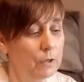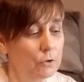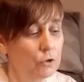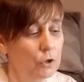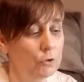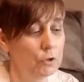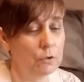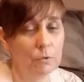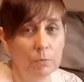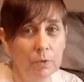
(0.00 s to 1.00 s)
and I'll show
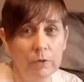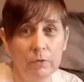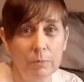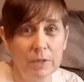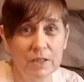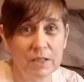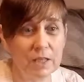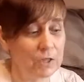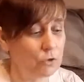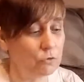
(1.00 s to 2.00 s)
you whether it be
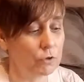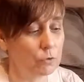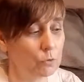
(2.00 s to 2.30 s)
disastrous